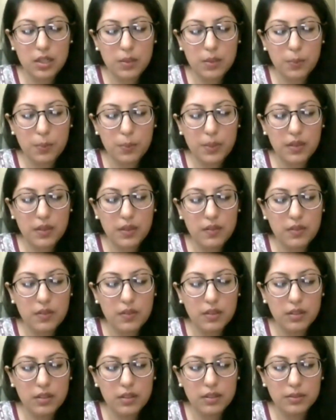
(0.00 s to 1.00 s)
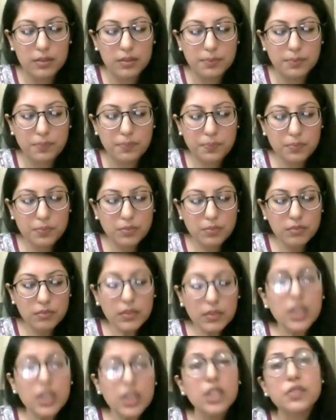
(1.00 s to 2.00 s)
with the
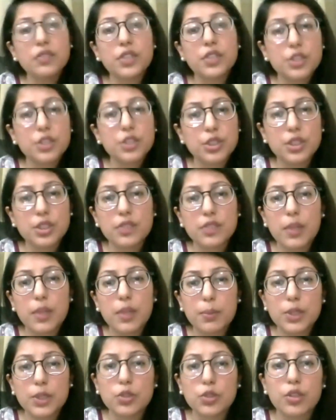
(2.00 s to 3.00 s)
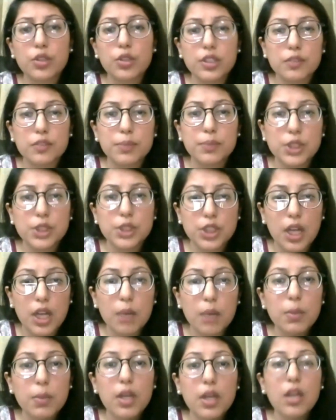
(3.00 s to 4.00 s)
Infrastructure Development Authority of
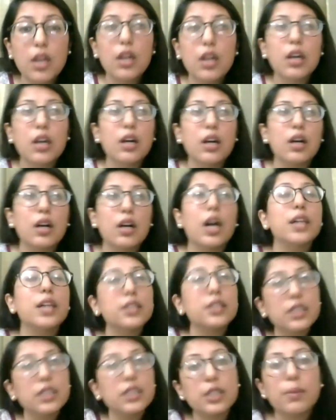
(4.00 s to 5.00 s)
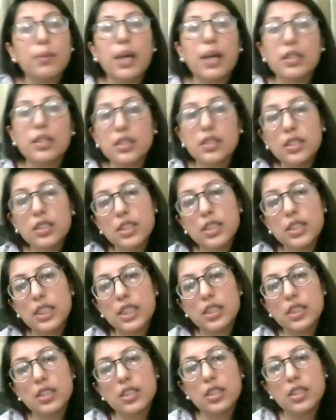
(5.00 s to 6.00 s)
Punjab under their banner
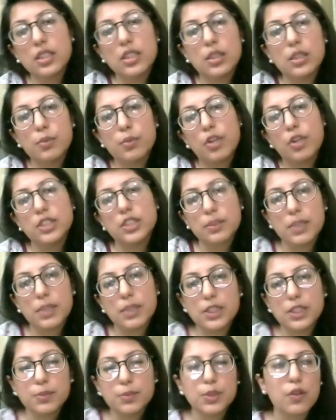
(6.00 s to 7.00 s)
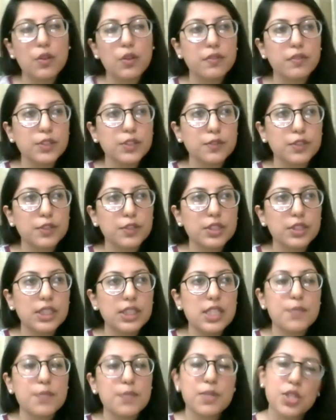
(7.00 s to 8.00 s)
in Project Management Office for
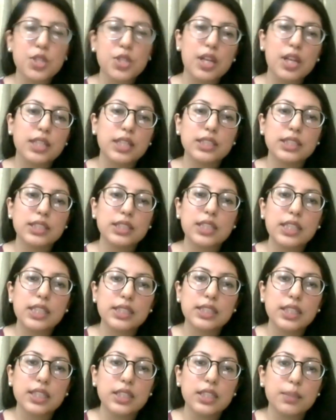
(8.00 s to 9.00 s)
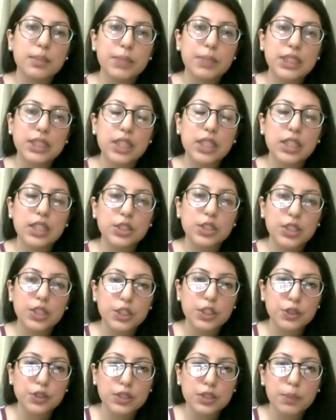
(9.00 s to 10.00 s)
the Specialized Healthcare and Medical
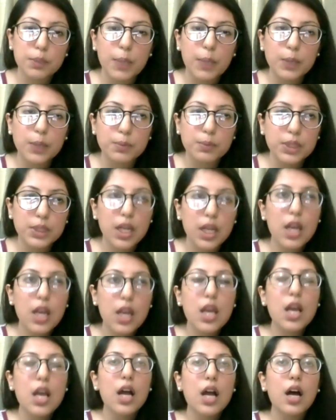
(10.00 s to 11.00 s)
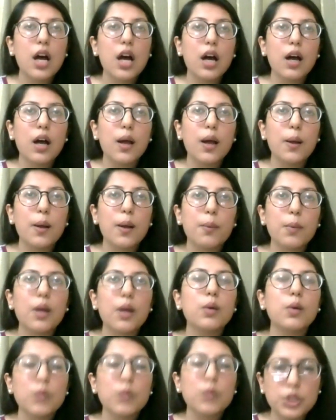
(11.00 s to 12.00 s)
Education Department,
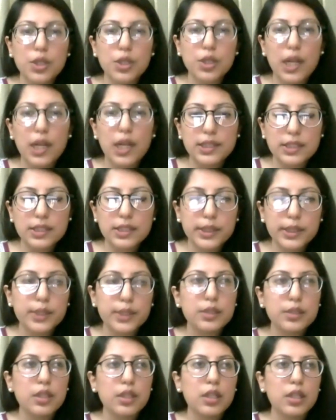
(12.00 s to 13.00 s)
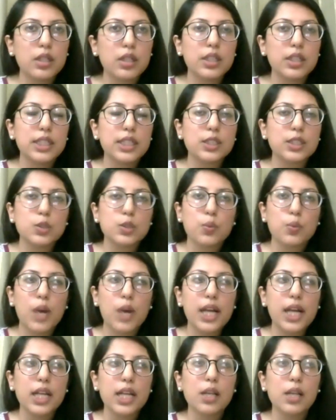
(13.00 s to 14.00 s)
which lasted its
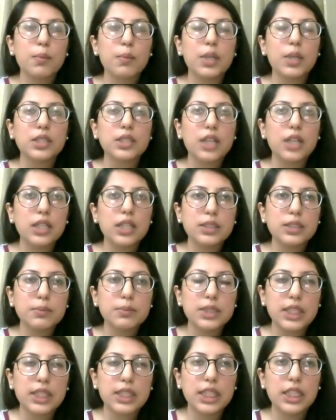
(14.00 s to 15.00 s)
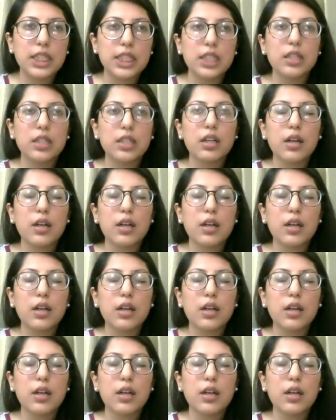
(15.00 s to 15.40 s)
while, but ultimately